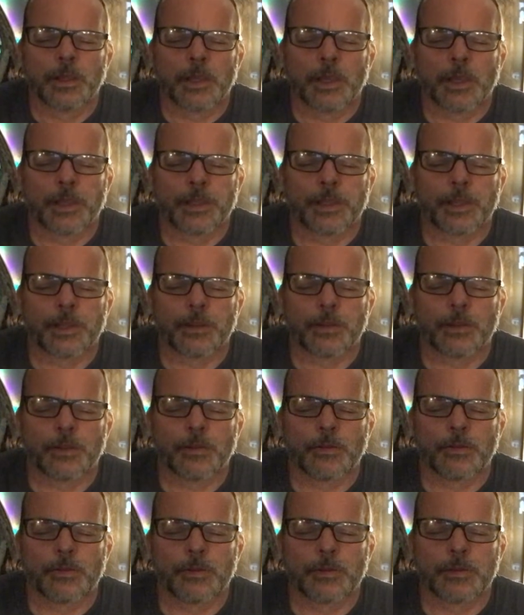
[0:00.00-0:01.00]
and then
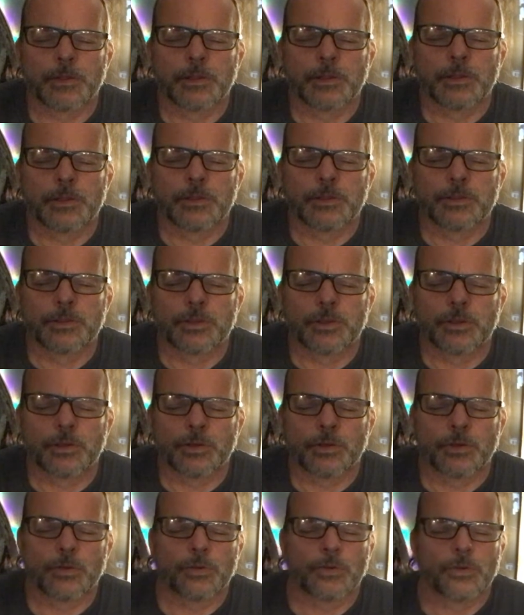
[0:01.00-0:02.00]

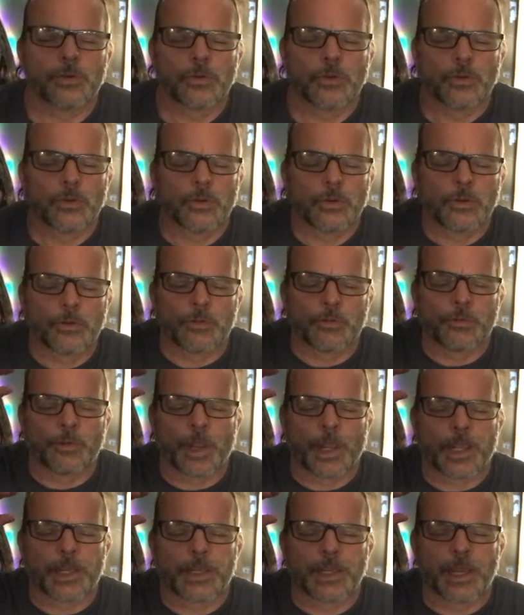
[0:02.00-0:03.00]
to
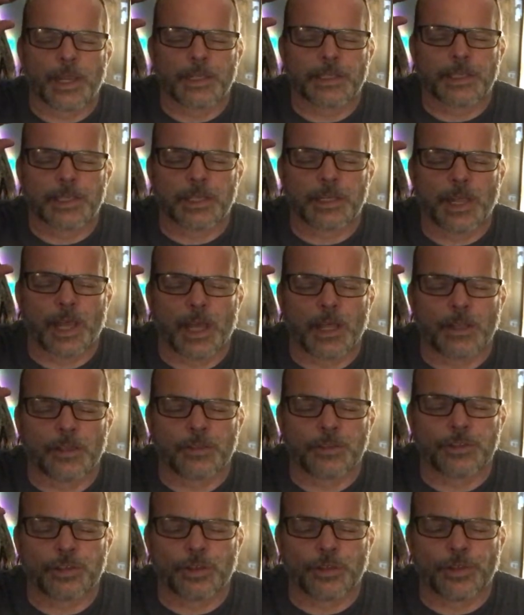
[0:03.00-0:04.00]
recognize,
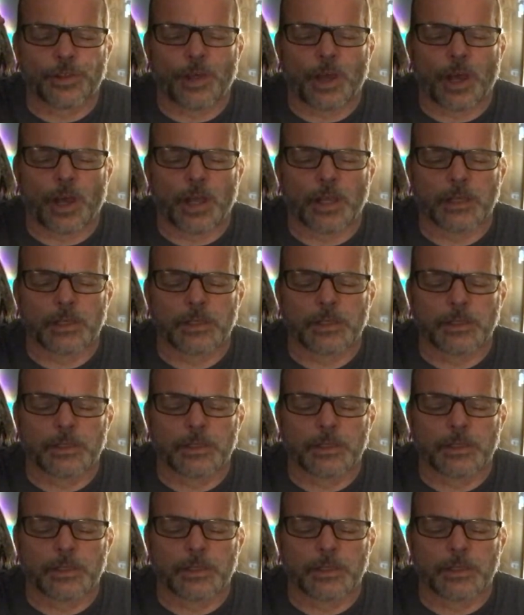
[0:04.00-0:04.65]
acknowledge your thought,